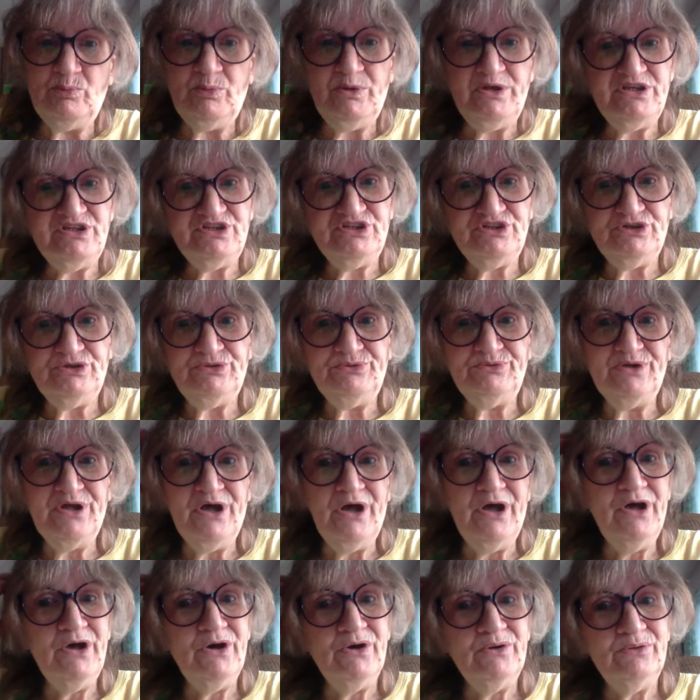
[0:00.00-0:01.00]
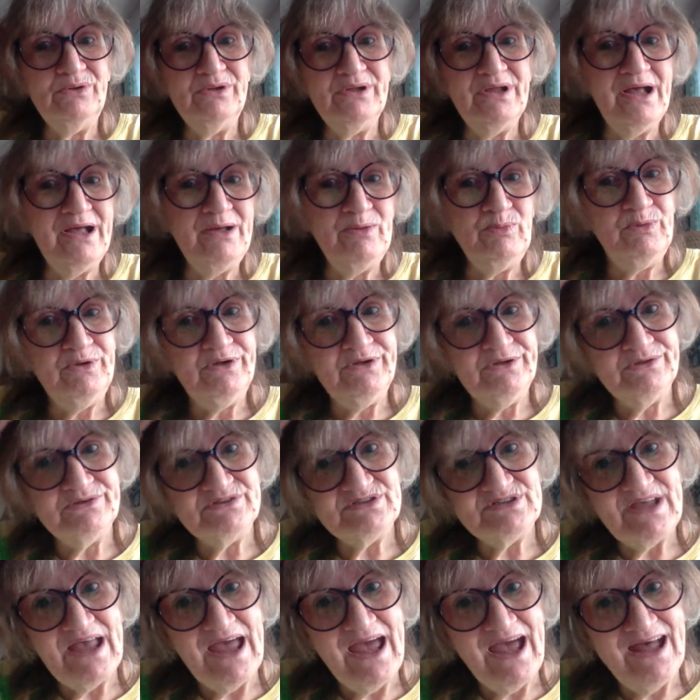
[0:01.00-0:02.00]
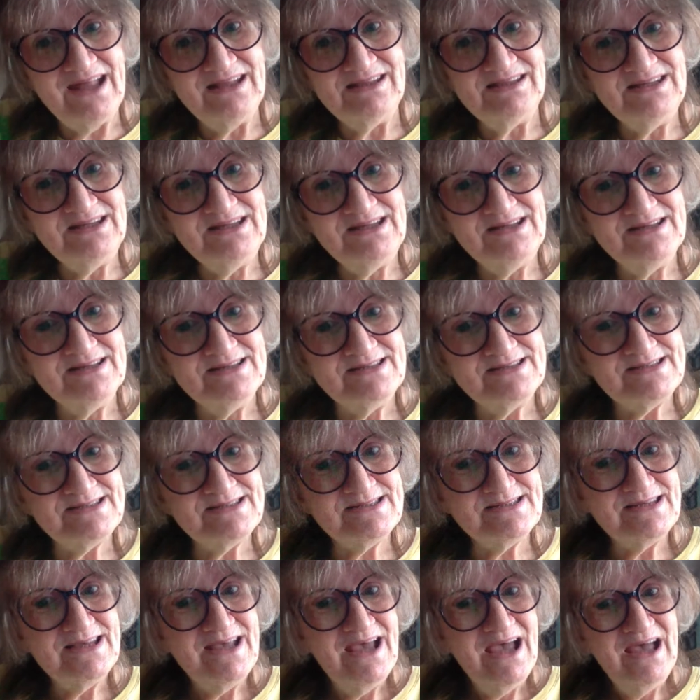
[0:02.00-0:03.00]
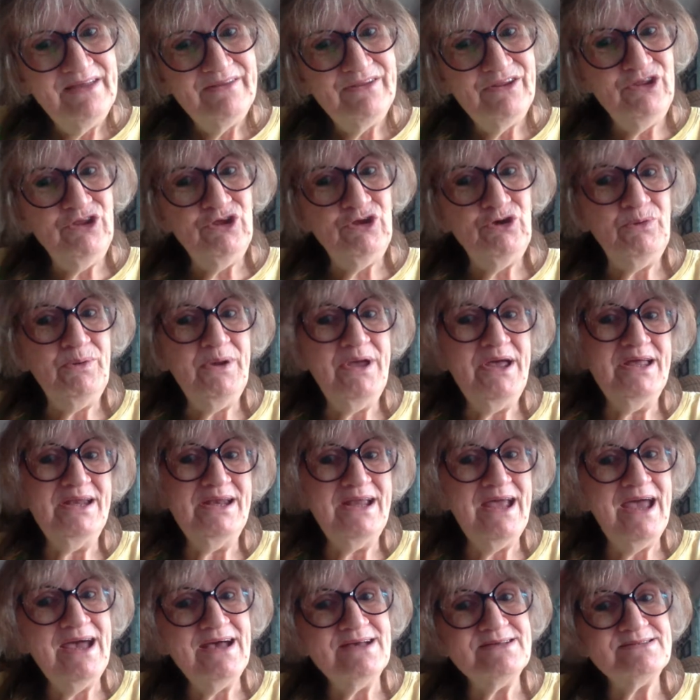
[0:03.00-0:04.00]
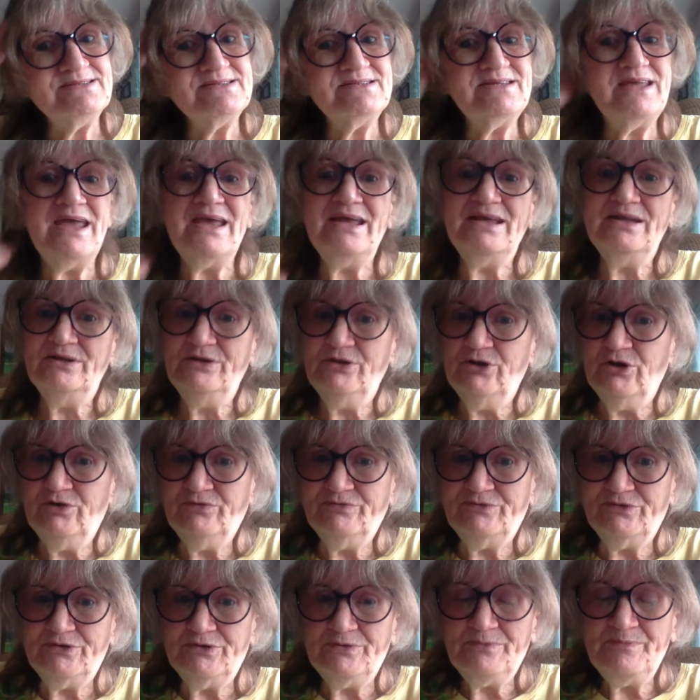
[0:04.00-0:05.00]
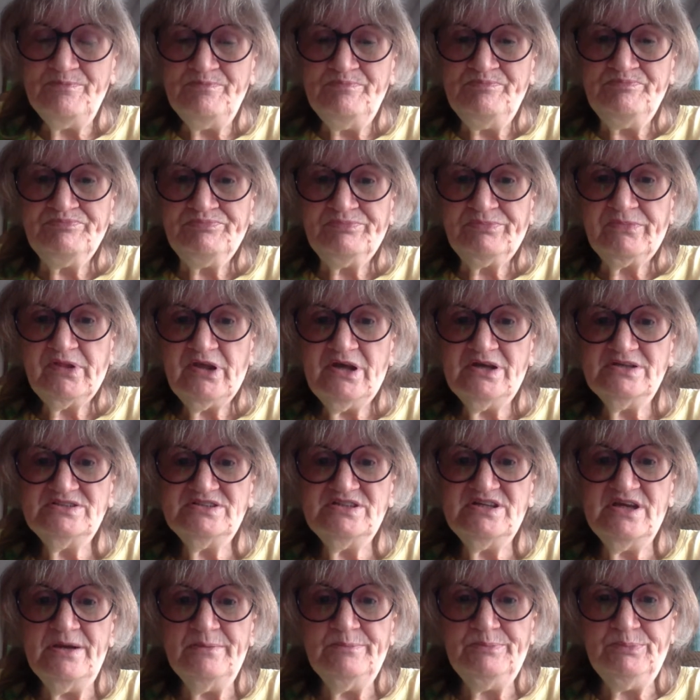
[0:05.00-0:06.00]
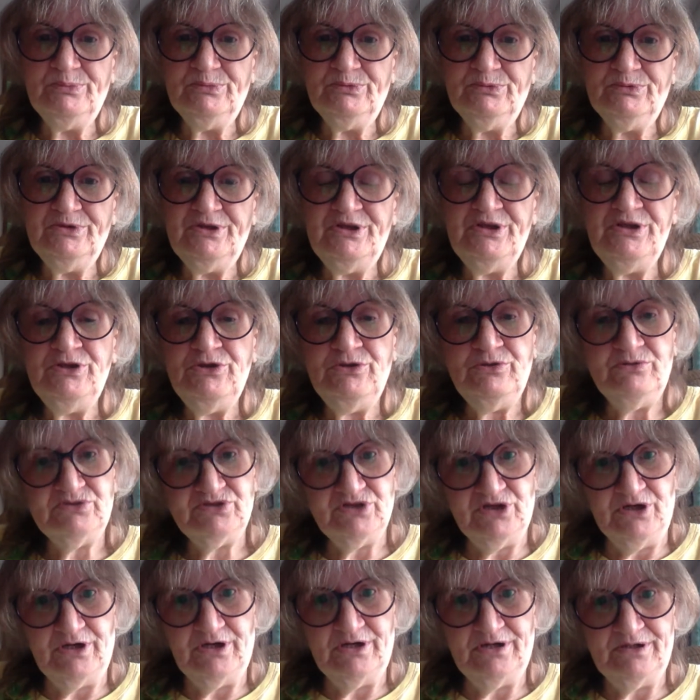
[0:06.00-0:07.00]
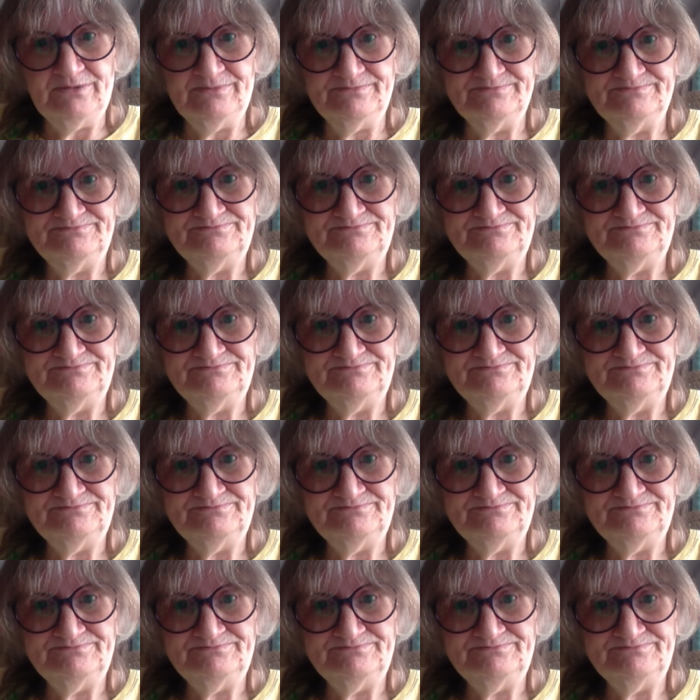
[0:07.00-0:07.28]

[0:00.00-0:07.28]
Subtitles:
We do know, I will add this, the UN has taken over a temple in Utah.